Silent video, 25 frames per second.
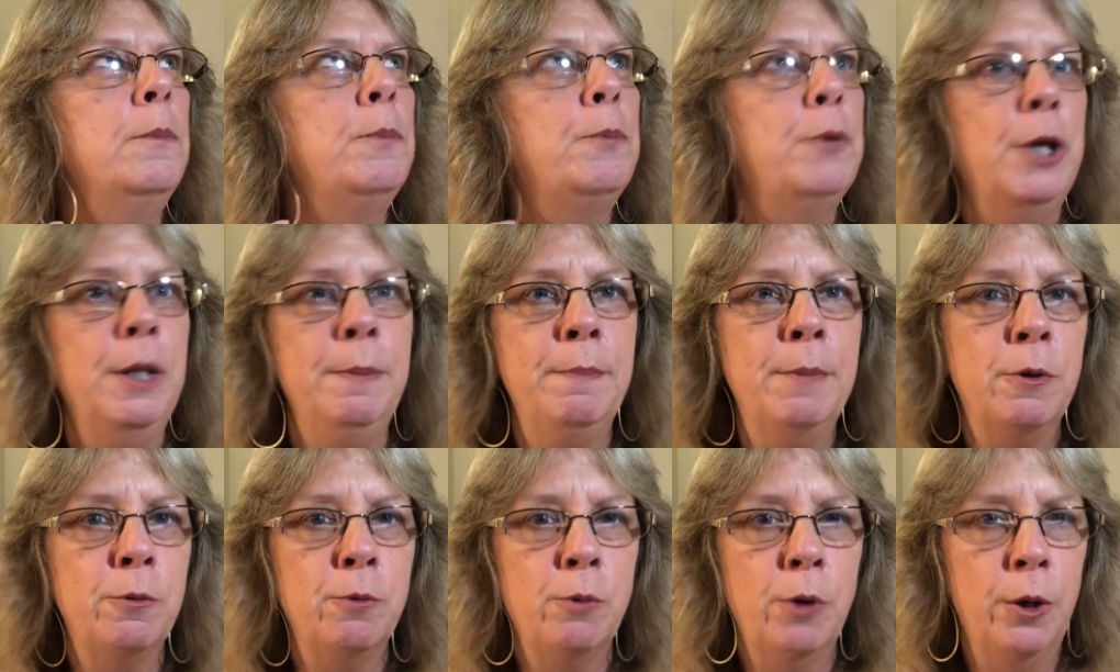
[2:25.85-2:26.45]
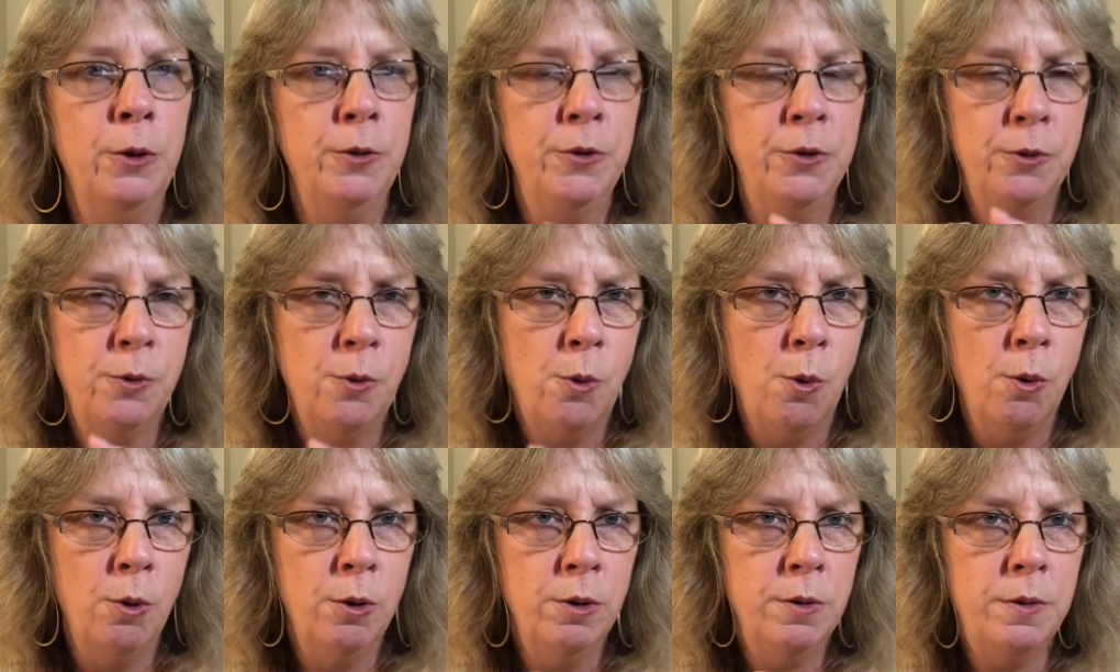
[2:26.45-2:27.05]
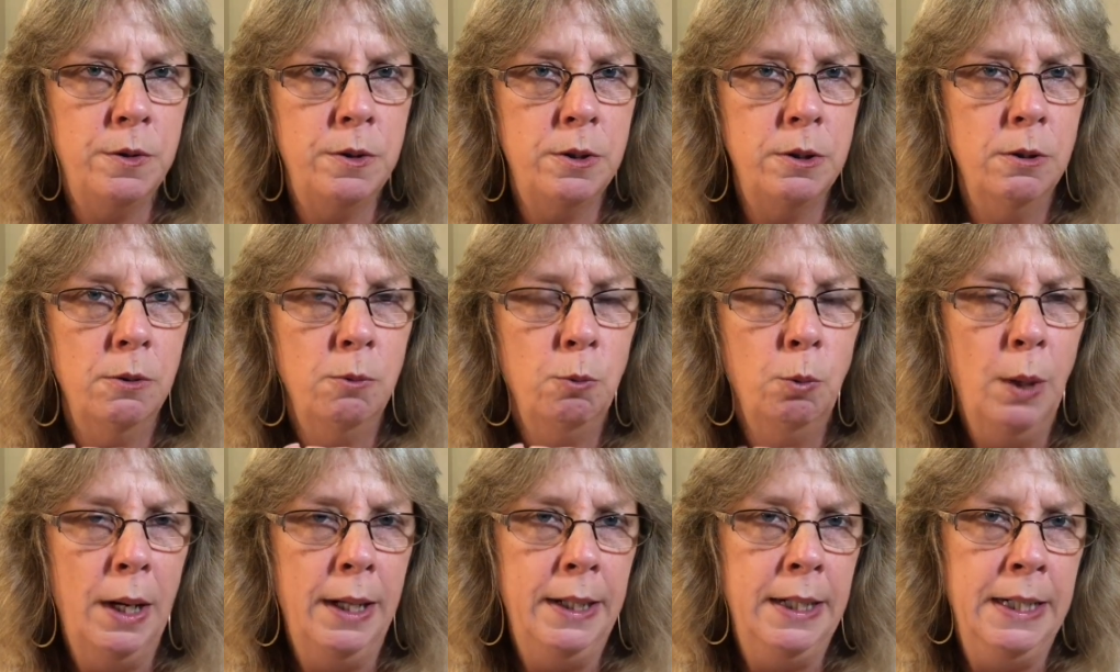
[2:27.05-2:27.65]
Prima Rose Quartz
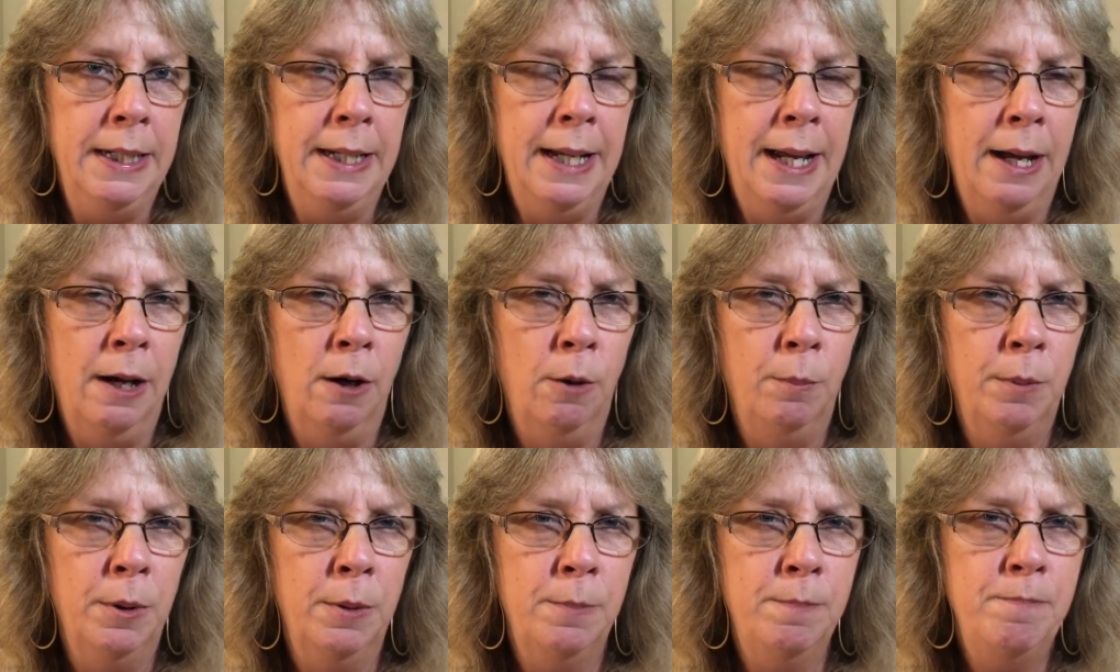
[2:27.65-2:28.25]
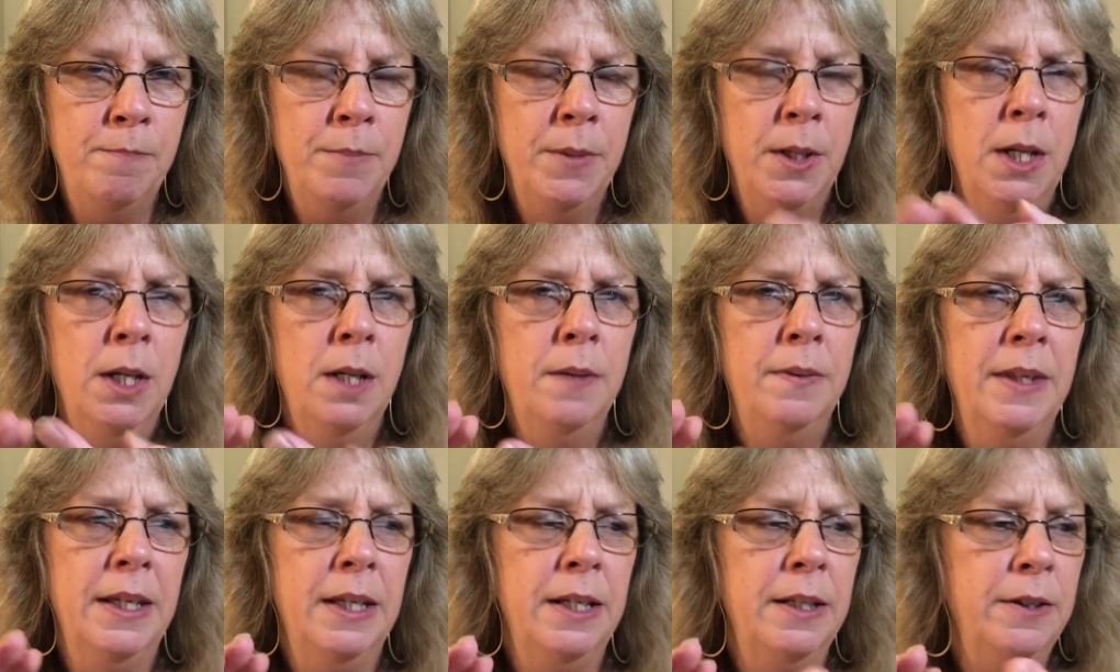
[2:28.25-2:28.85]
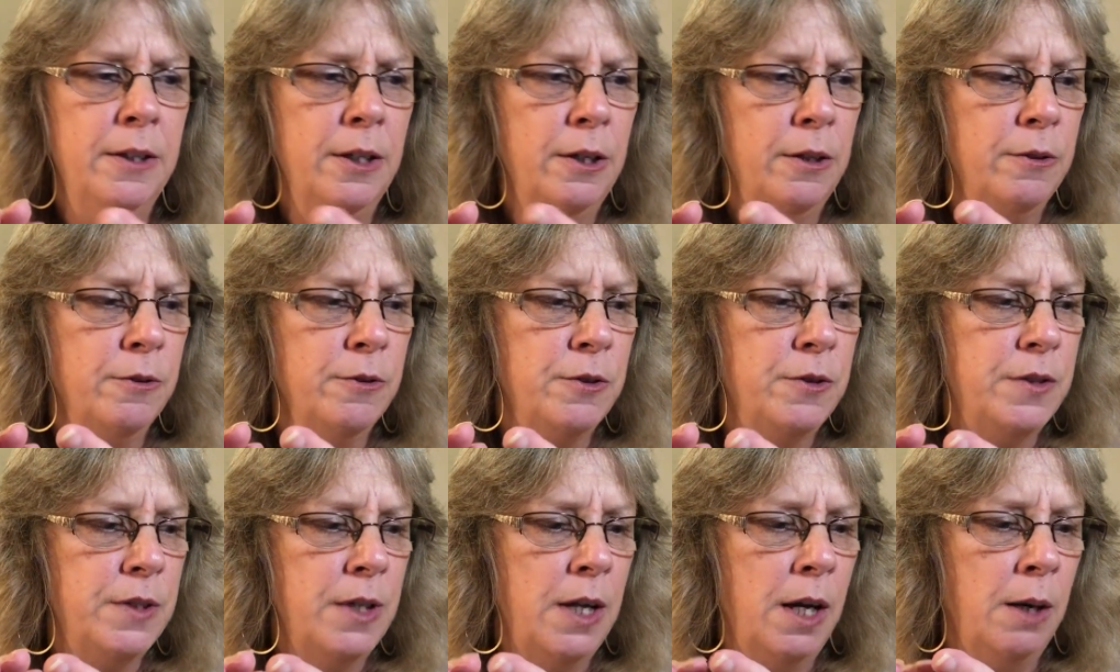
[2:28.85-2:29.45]
Wedding album. Then
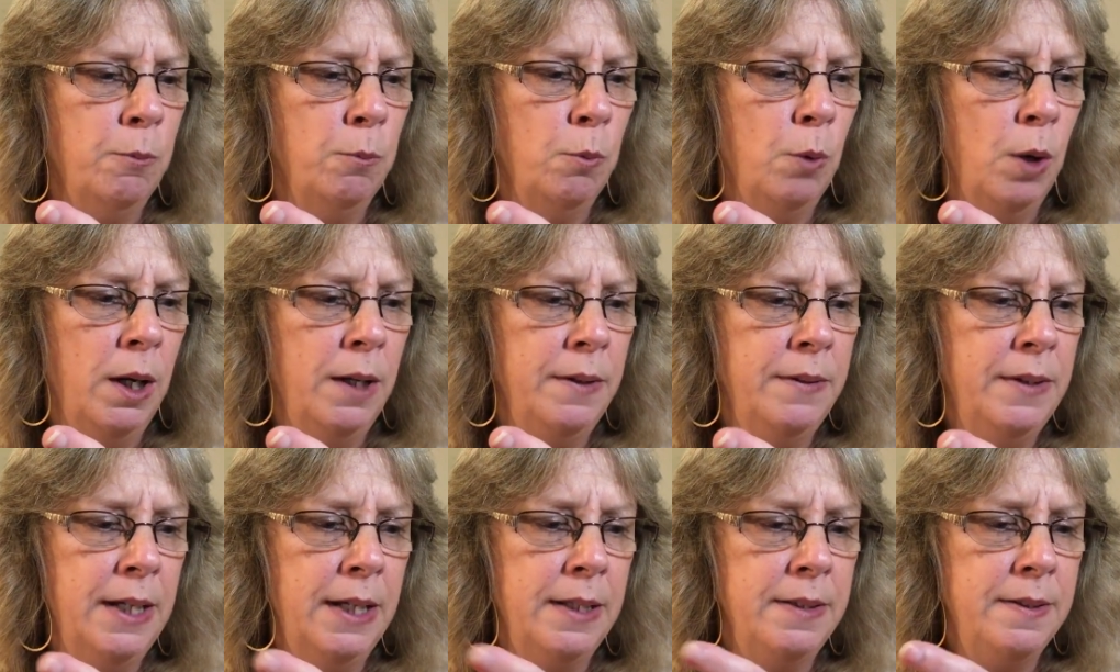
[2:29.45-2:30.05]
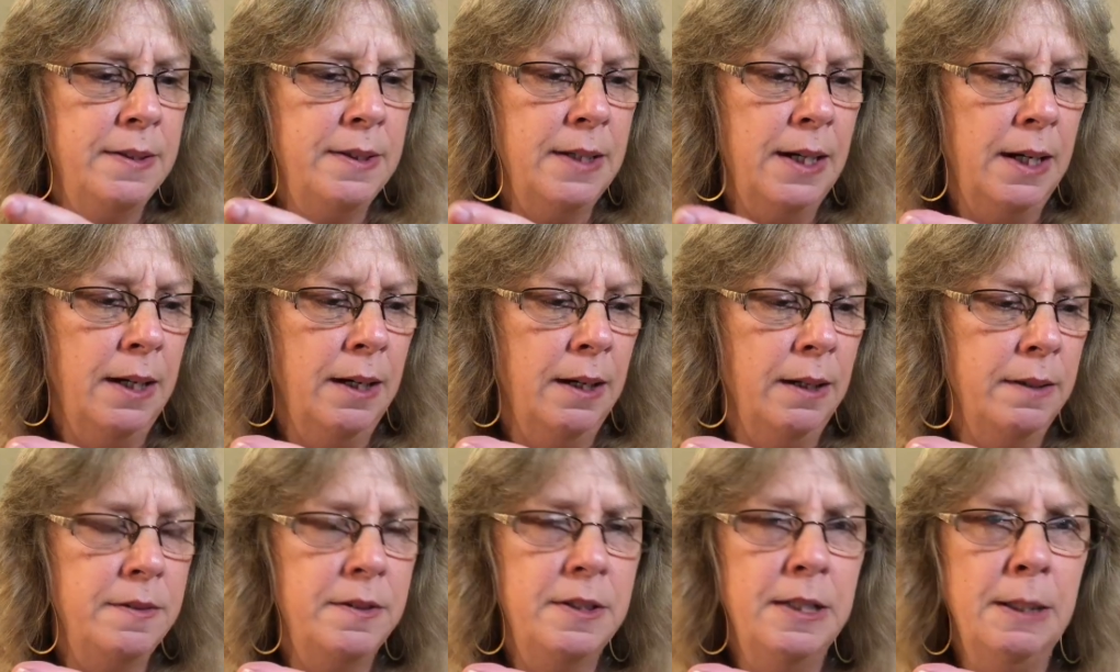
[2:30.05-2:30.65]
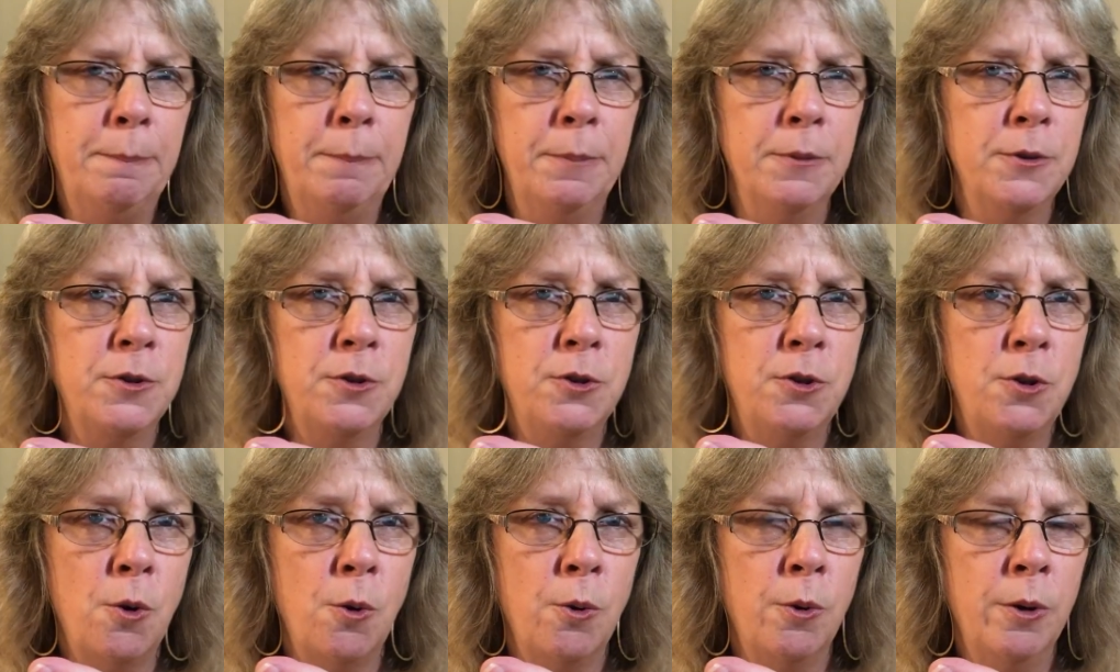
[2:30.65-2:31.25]
there's one that's Simple
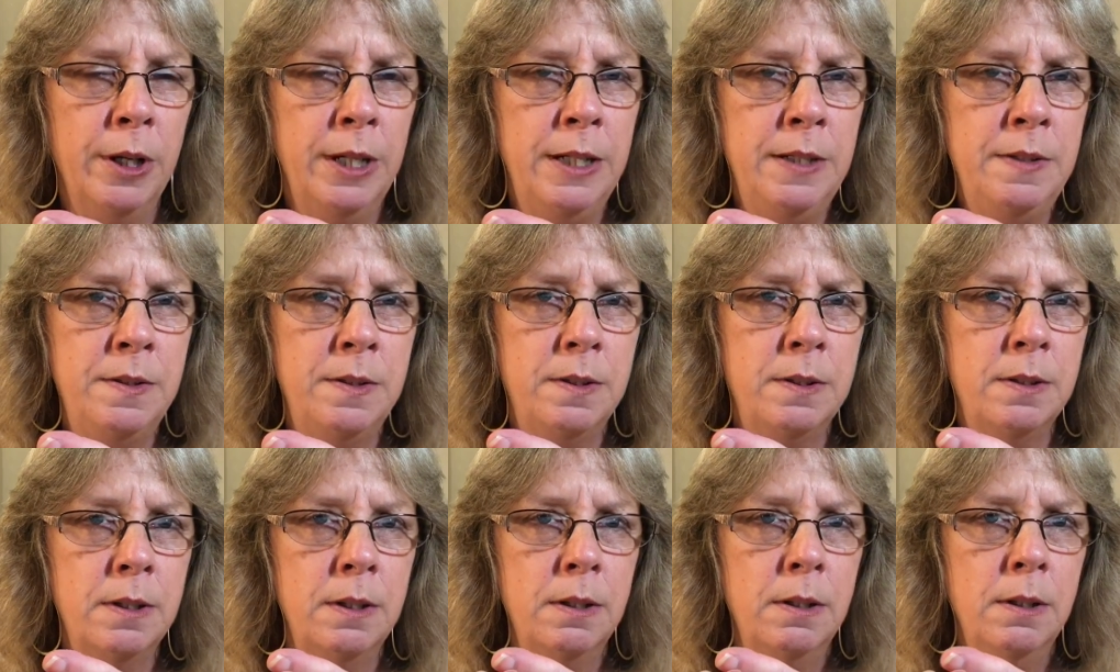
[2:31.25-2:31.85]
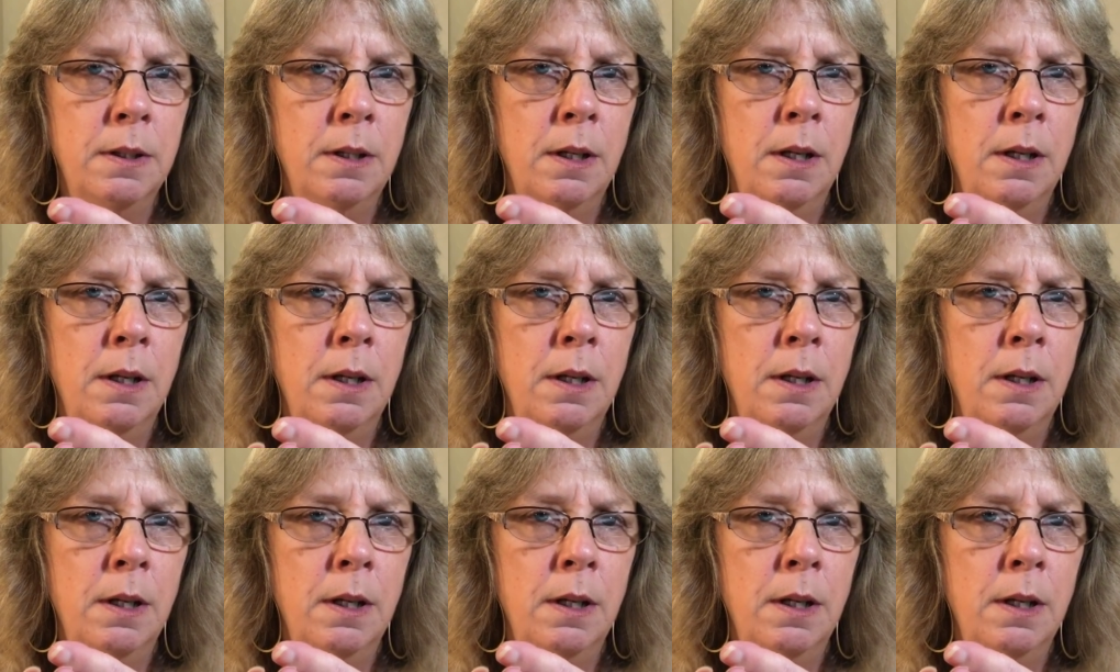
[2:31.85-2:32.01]
Stories,